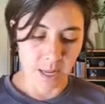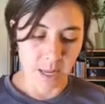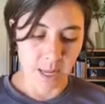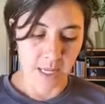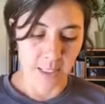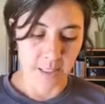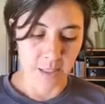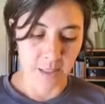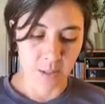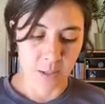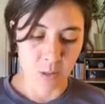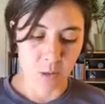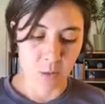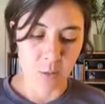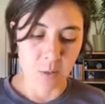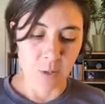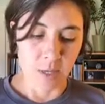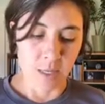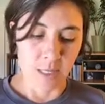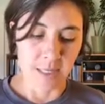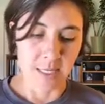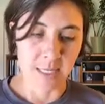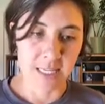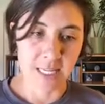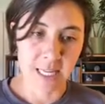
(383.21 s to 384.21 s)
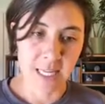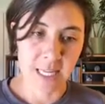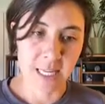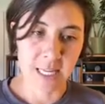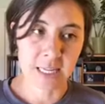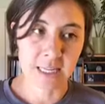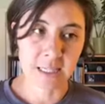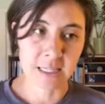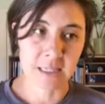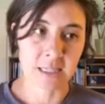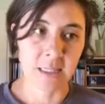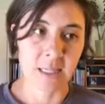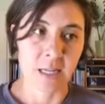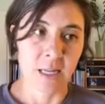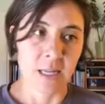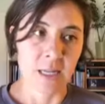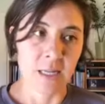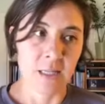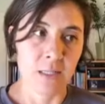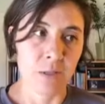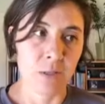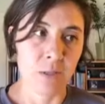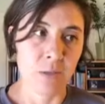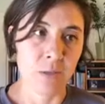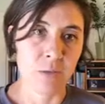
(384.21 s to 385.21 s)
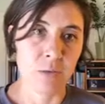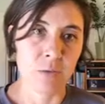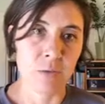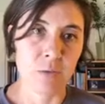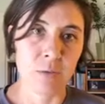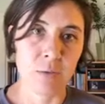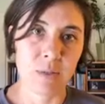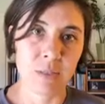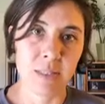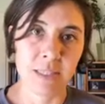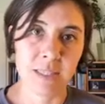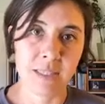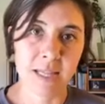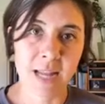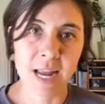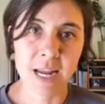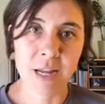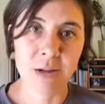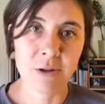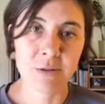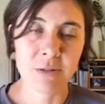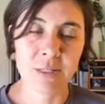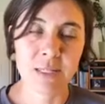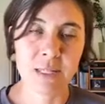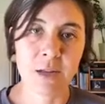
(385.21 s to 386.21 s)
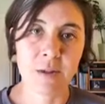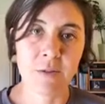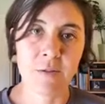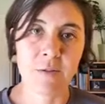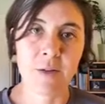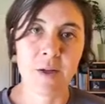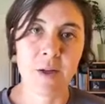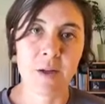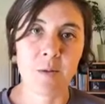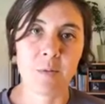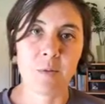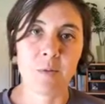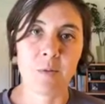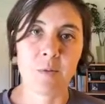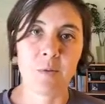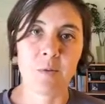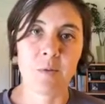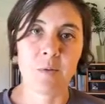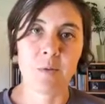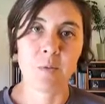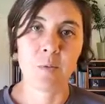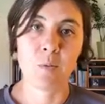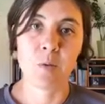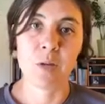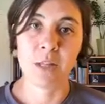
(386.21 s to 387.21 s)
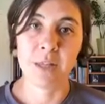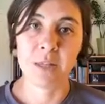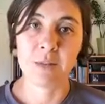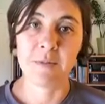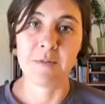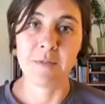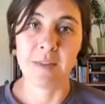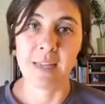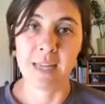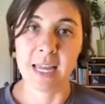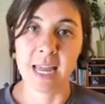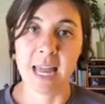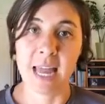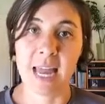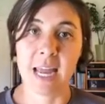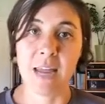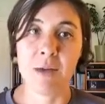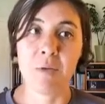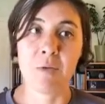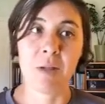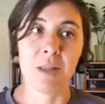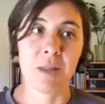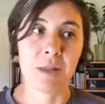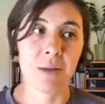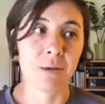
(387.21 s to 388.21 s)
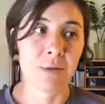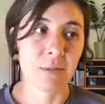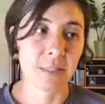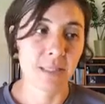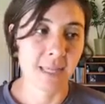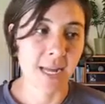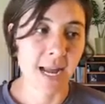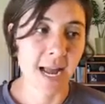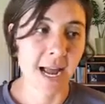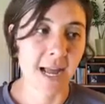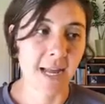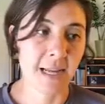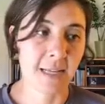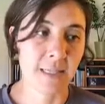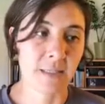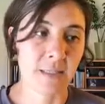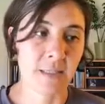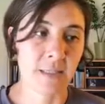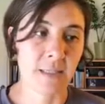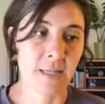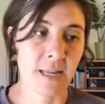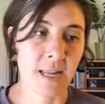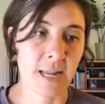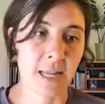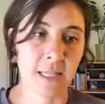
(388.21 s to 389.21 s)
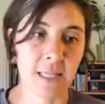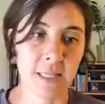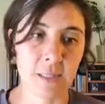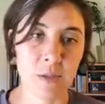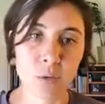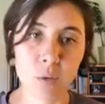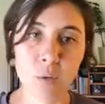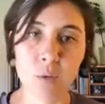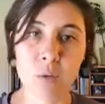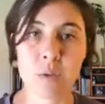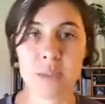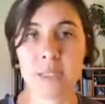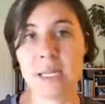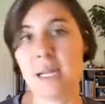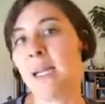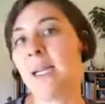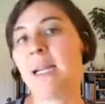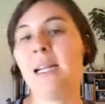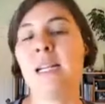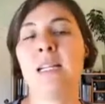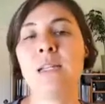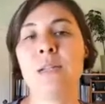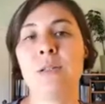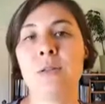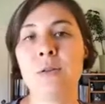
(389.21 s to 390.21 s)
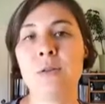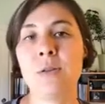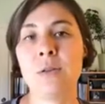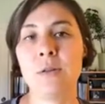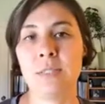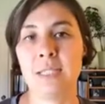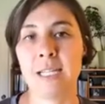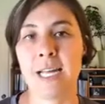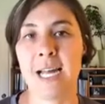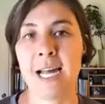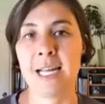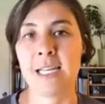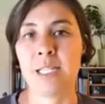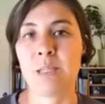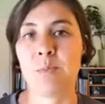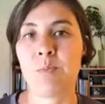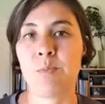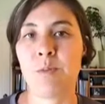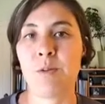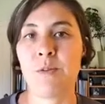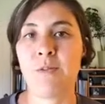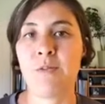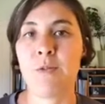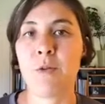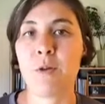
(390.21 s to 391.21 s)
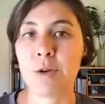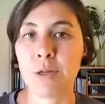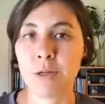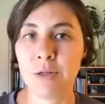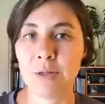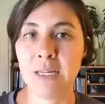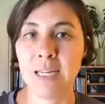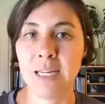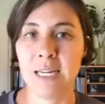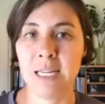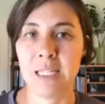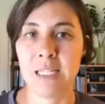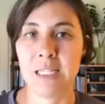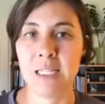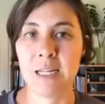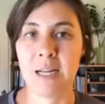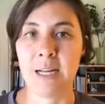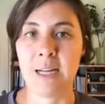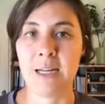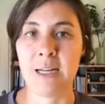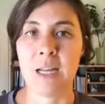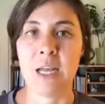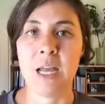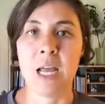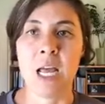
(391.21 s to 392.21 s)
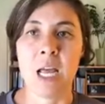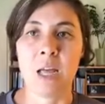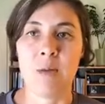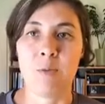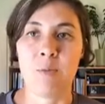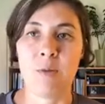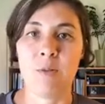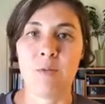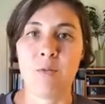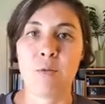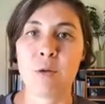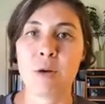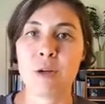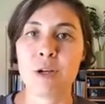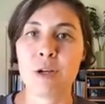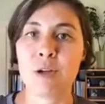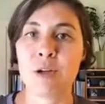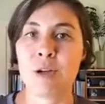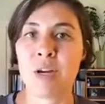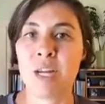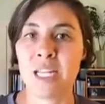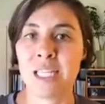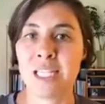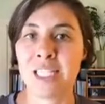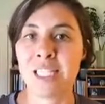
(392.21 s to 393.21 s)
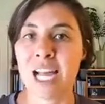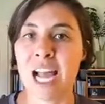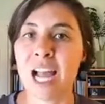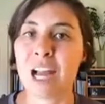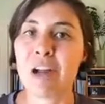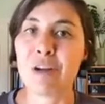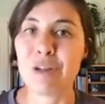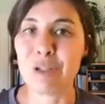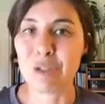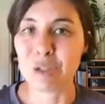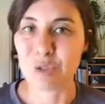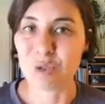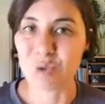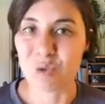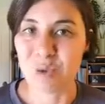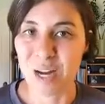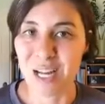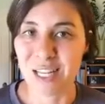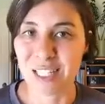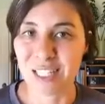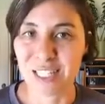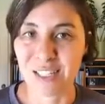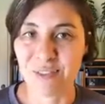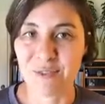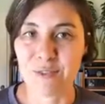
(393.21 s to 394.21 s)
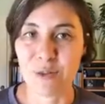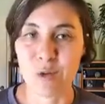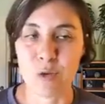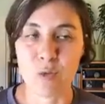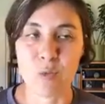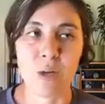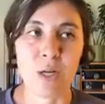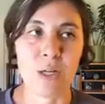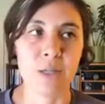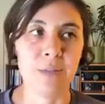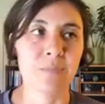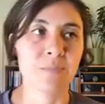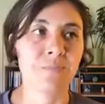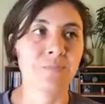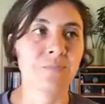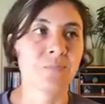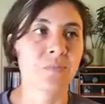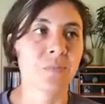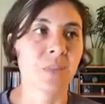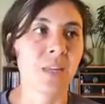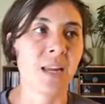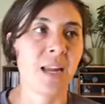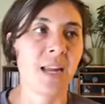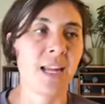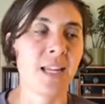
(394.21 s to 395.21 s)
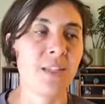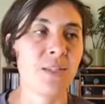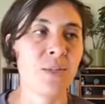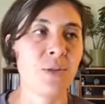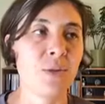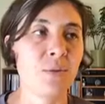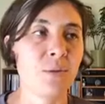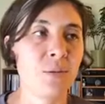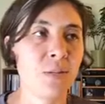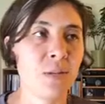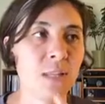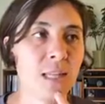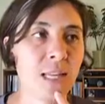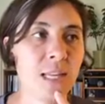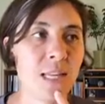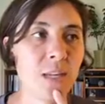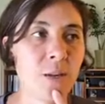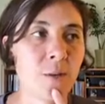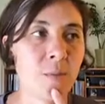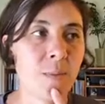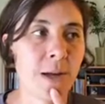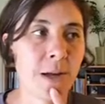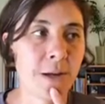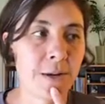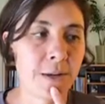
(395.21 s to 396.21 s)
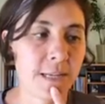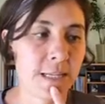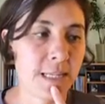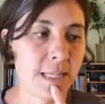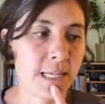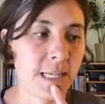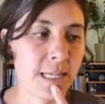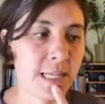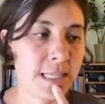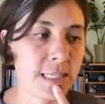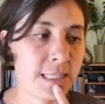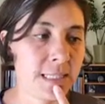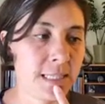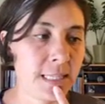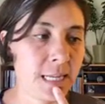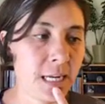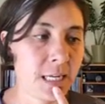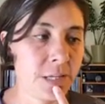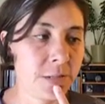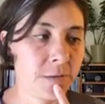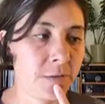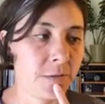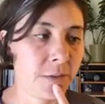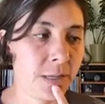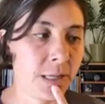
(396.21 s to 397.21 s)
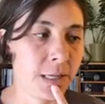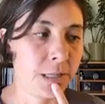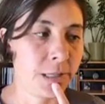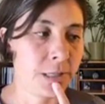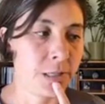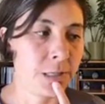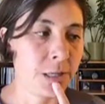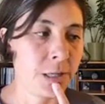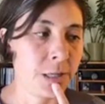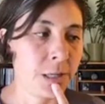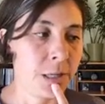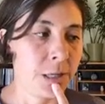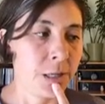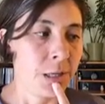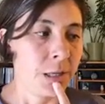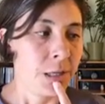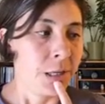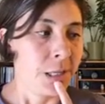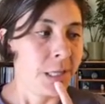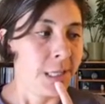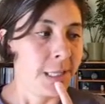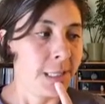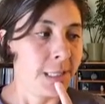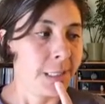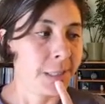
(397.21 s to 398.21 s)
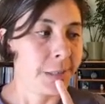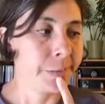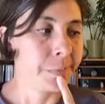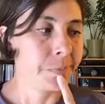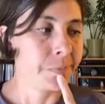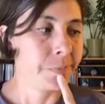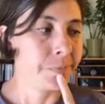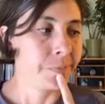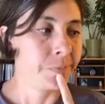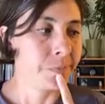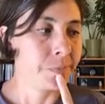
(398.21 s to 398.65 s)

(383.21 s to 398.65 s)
And so the key is to set yourself up with the VA, with those tasks and the tools they need to do those tasks before you need it done, before you're in dire straits, if you will. And so if you think about it, like it's kind of like, an